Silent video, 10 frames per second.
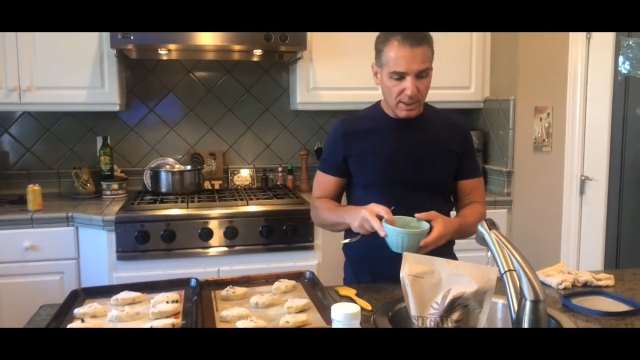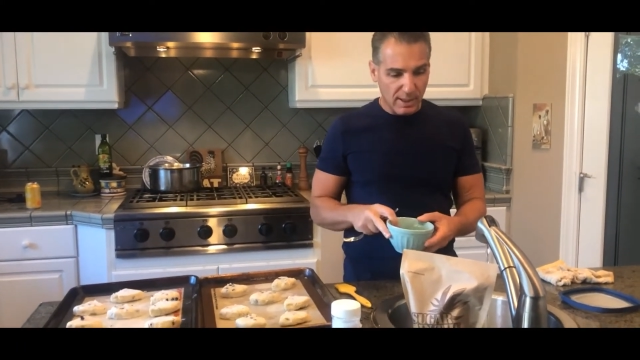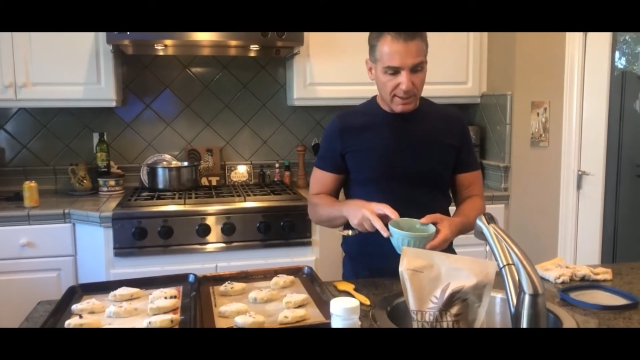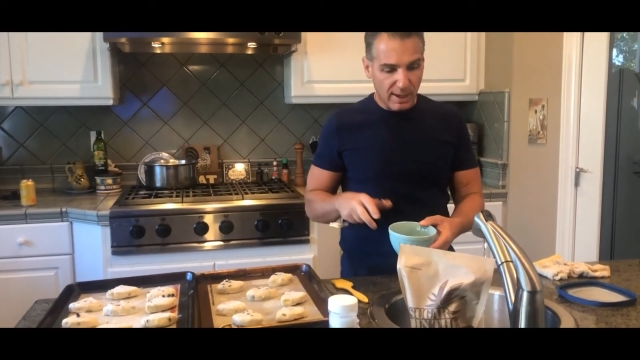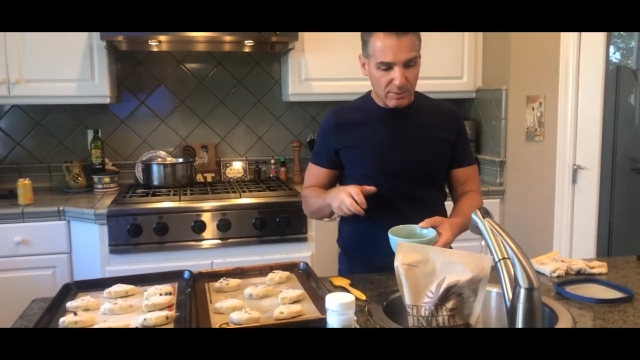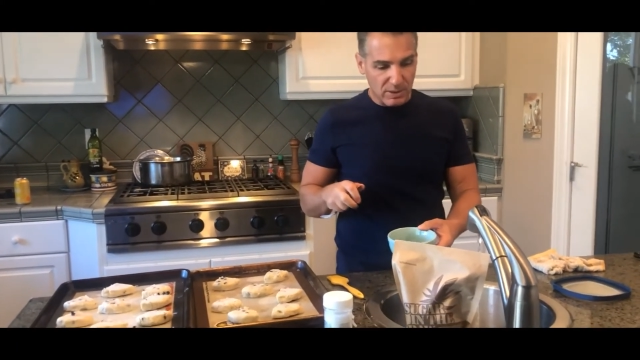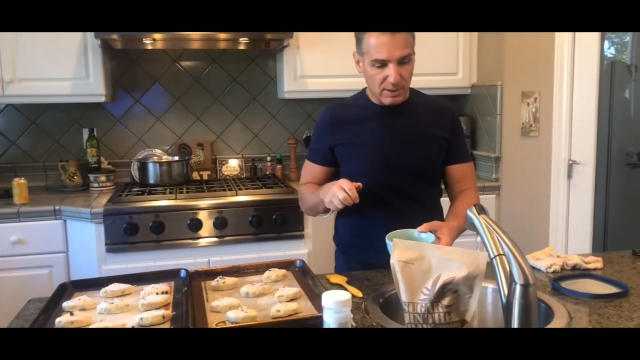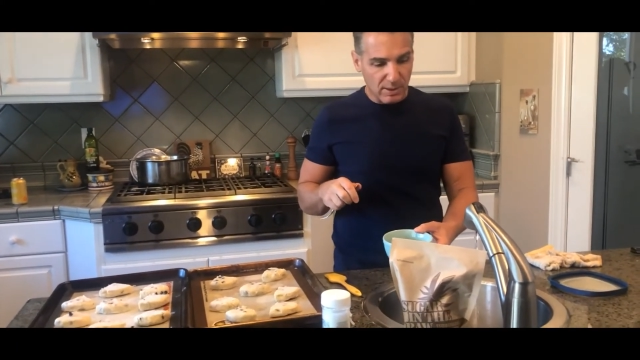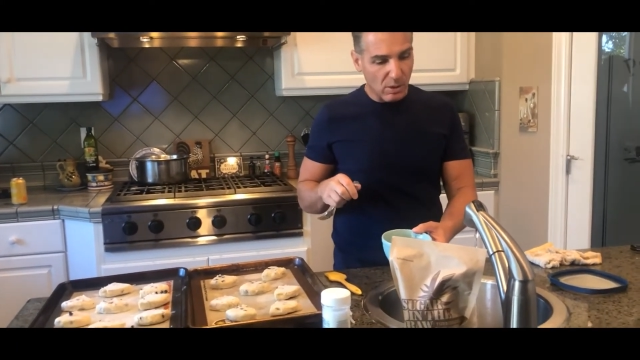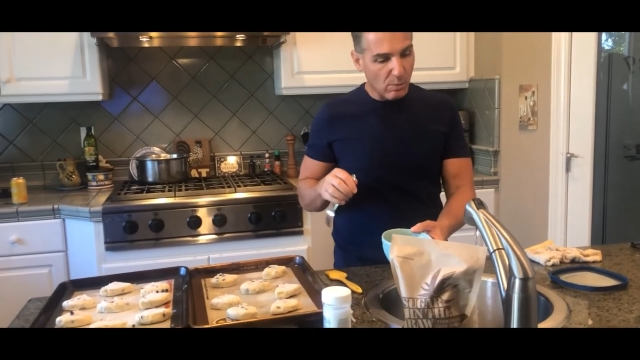and now I'm just
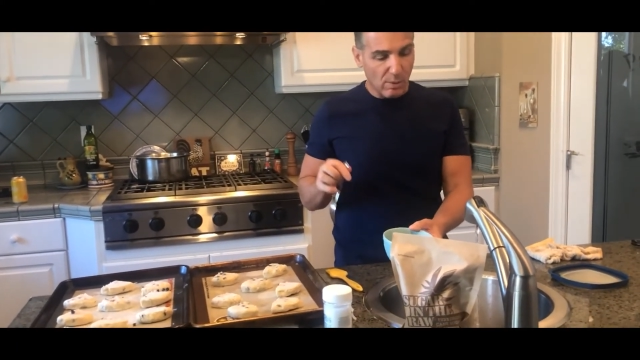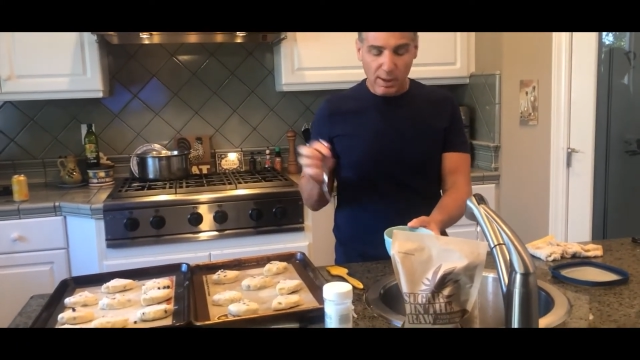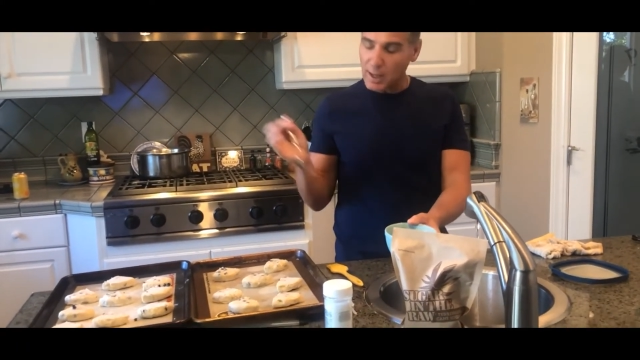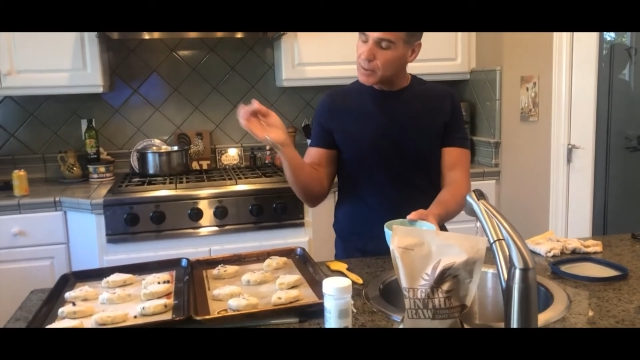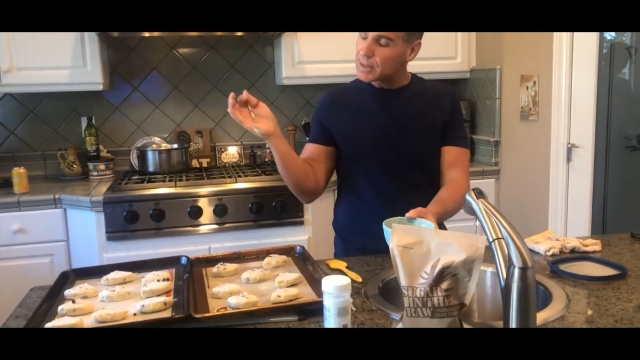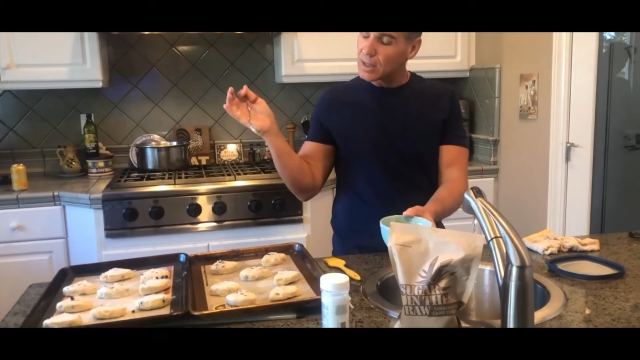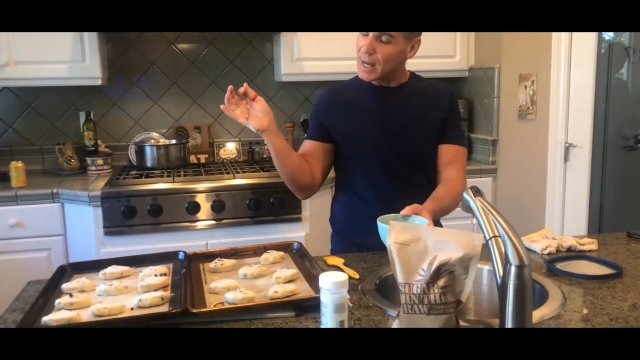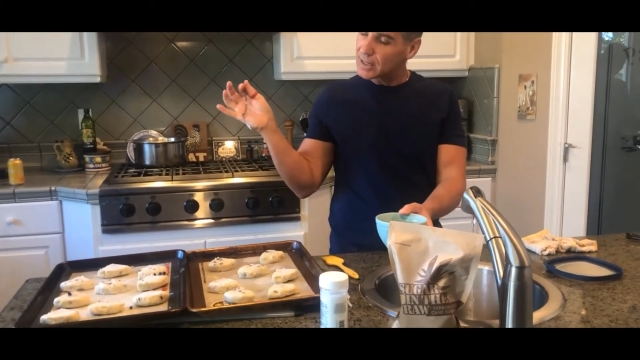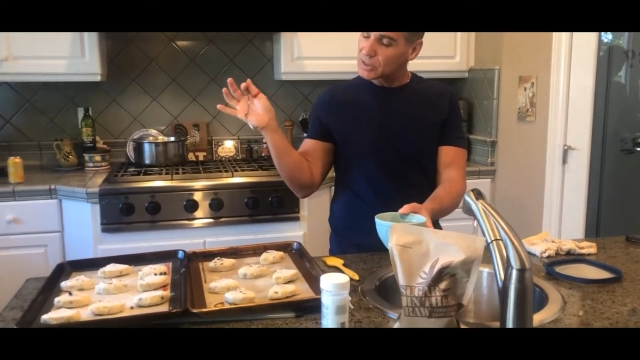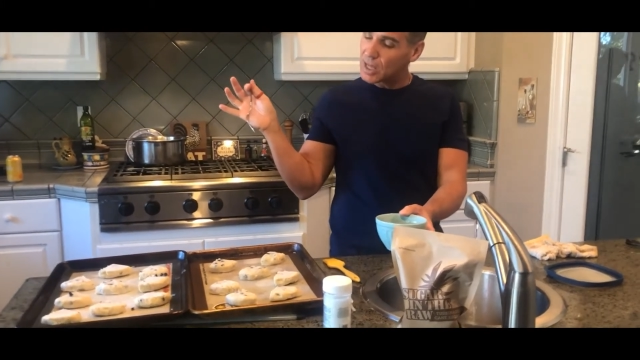going to go like we did
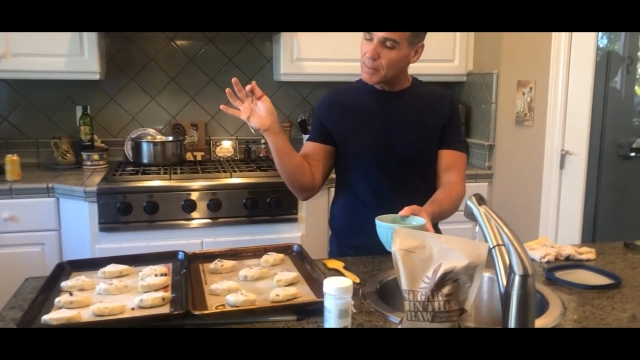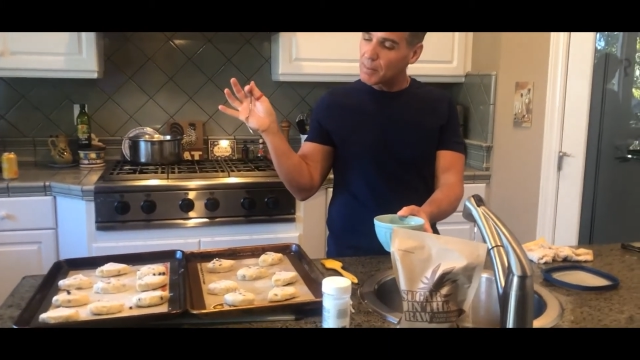last time.